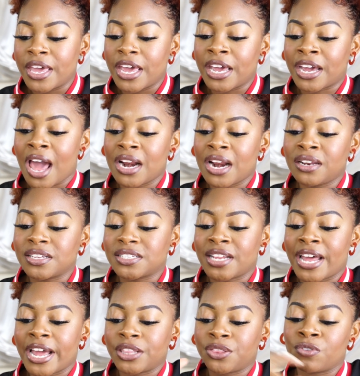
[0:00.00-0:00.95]
it kind of looks
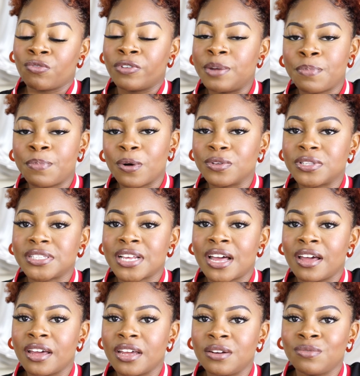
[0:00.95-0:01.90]
like the repost
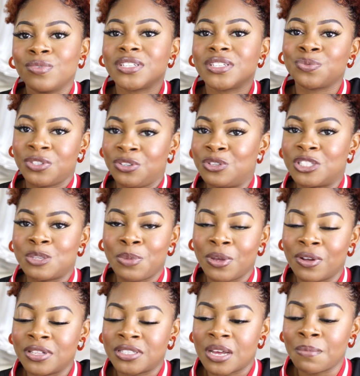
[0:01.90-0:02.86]
sign, which used to be
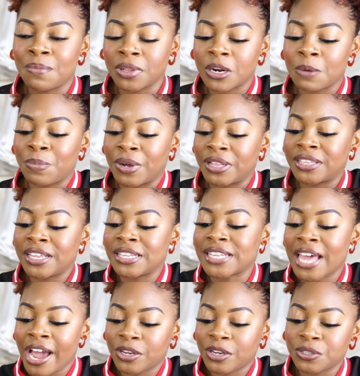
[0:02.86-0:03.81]
on Tumblr, but it's
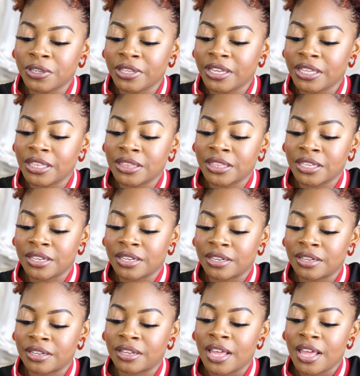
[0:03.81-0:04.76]
actually
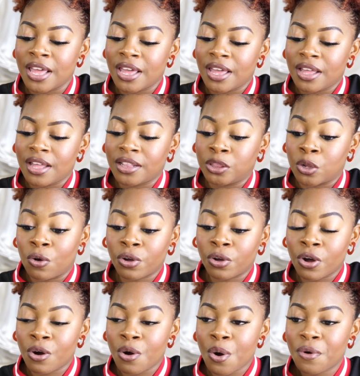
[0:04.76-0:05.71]
the
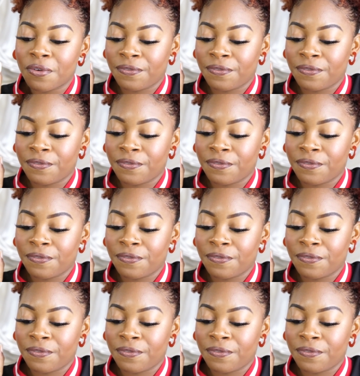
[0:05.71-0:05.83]
logo